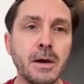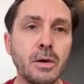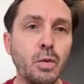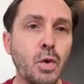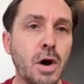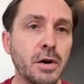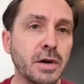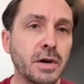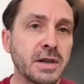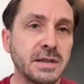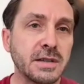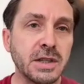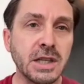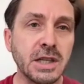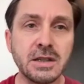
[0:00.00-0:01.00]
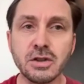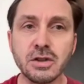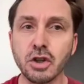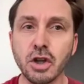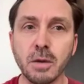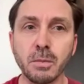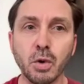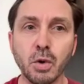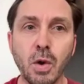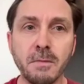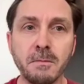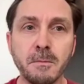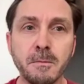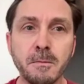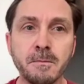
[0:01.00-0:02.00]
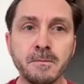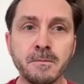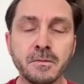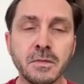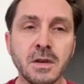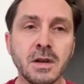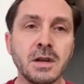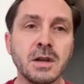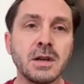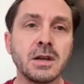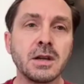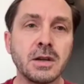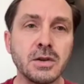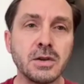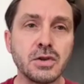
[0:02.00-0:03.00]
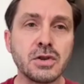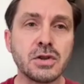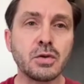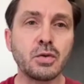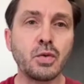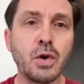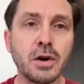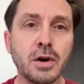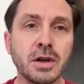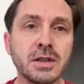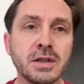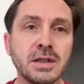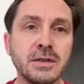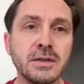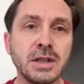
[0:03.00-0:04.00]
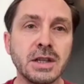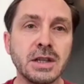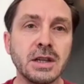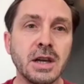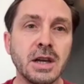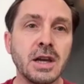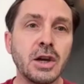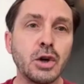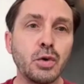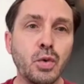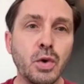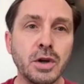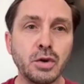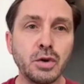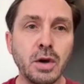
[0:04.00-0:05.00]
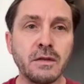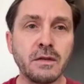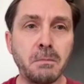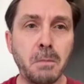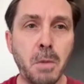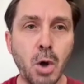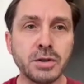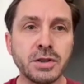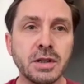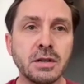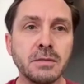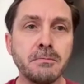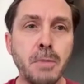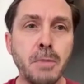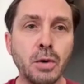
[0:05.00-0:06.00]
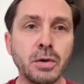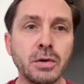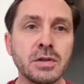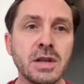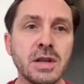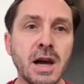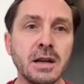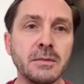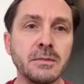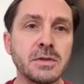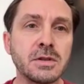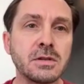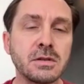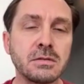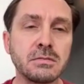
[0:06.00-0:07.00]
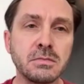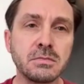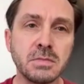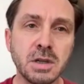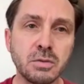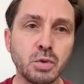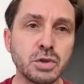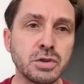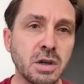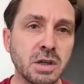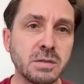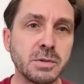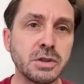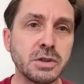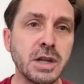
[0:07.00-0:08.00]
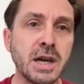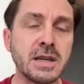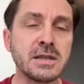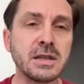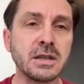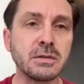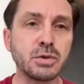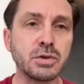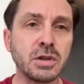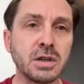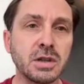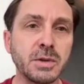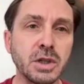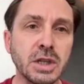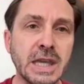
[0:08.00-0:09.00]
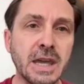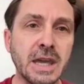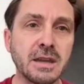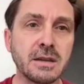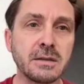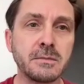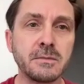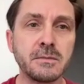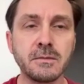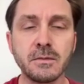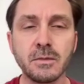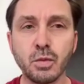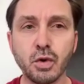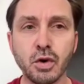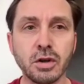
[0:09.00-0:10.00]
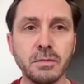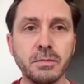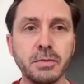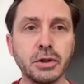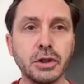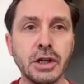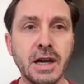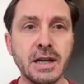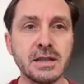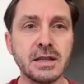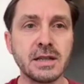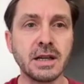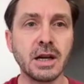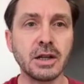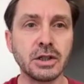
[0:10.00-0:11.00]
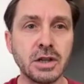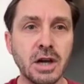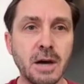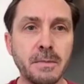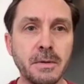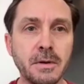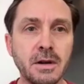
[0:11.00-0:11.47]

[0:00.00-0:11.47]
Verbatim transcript: Water activity is the number one, because water activity, when you have multi-components items, and we're talking about an icing, we're talking about a cake, we're gonna put an icing on top.